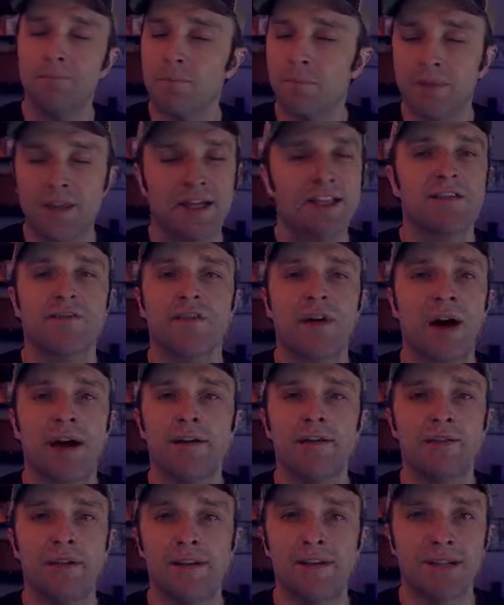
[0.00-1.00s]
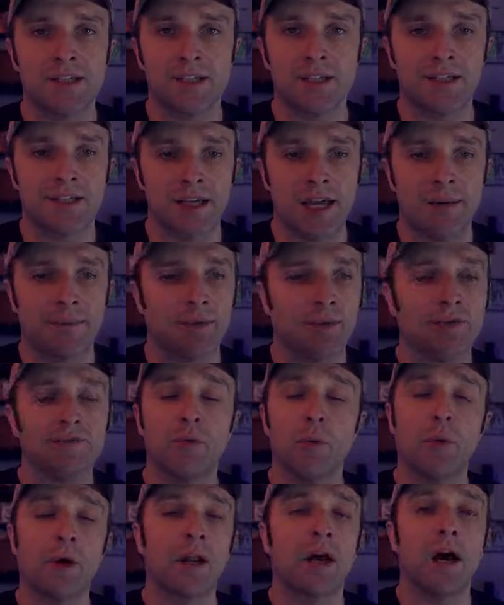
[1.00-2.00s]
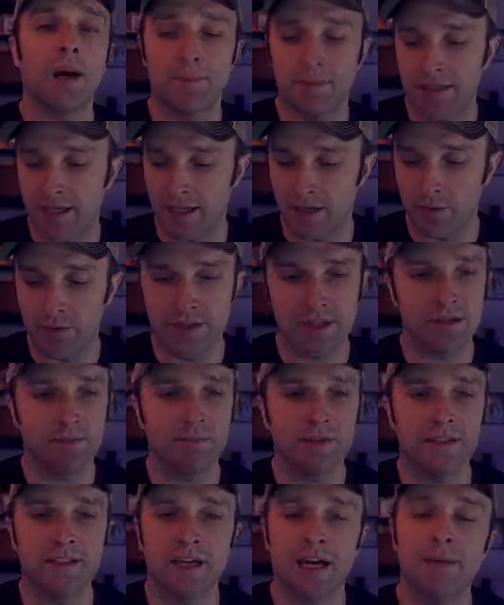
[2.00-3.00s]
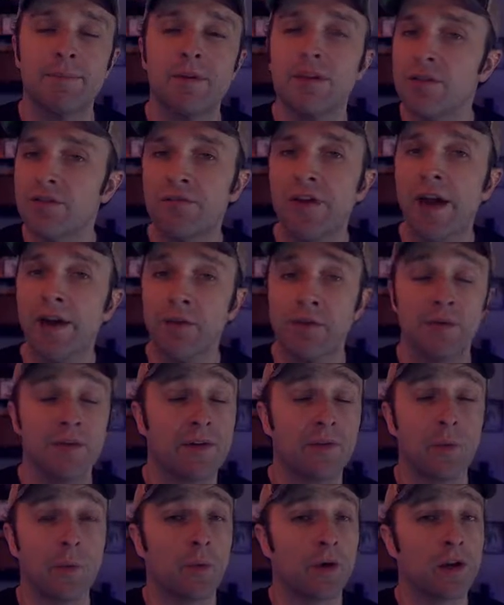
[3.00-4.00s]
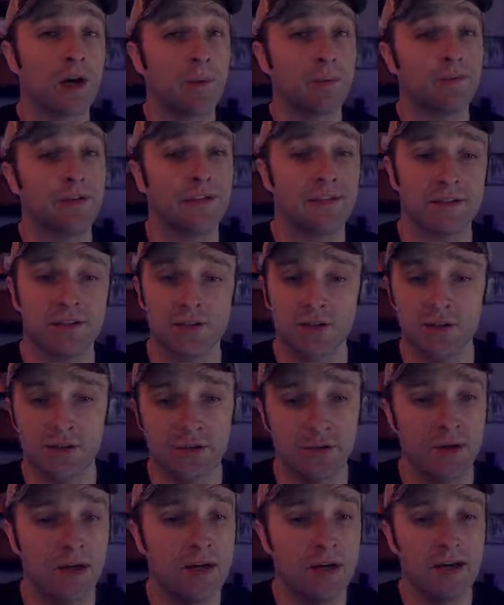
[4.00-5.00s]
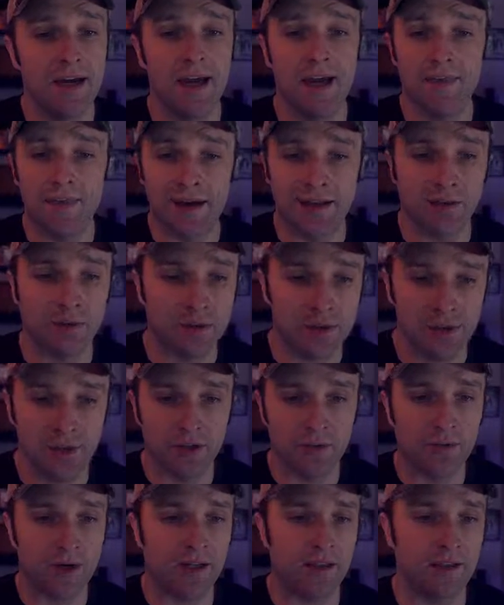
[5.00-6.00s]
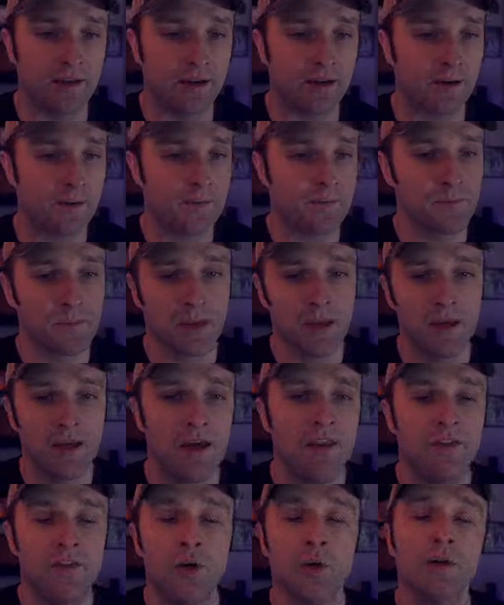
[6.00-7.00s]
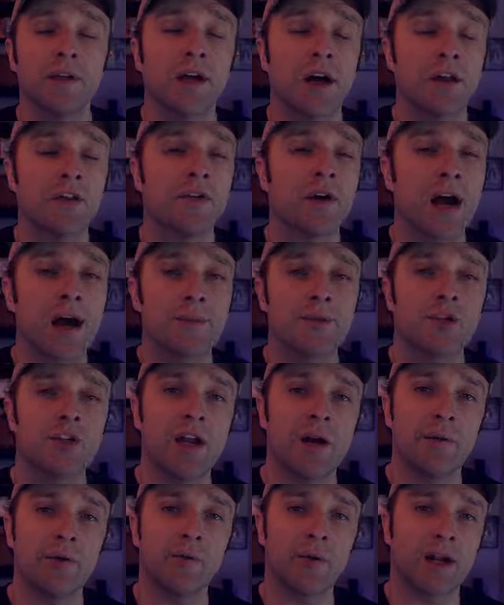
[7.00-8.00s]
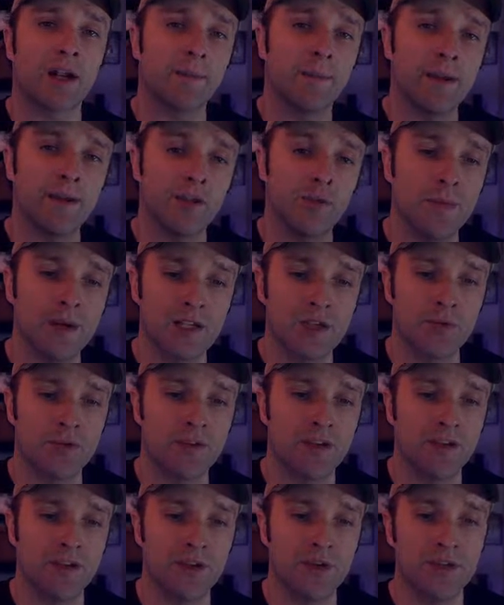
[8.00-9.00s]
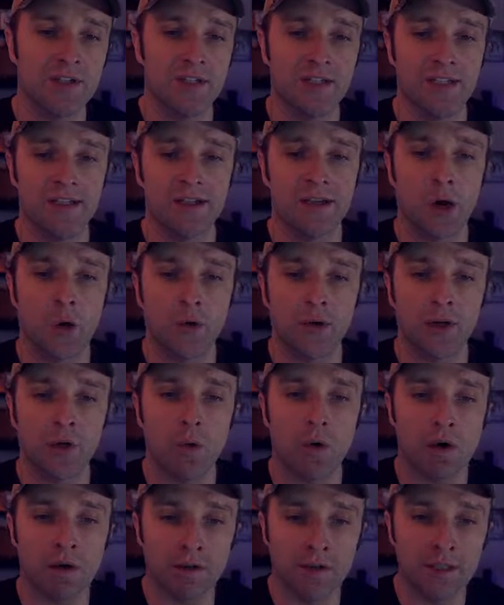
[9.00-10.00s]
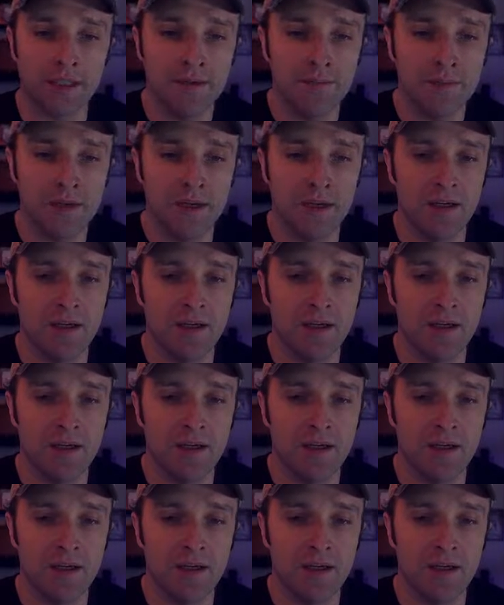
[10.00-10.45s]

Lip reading: That's fine in this example. If we want to update it, we simply type in the value that we want to update this to, and that looks good right there. The only other option I would recommend you mess with here is the encoding quality.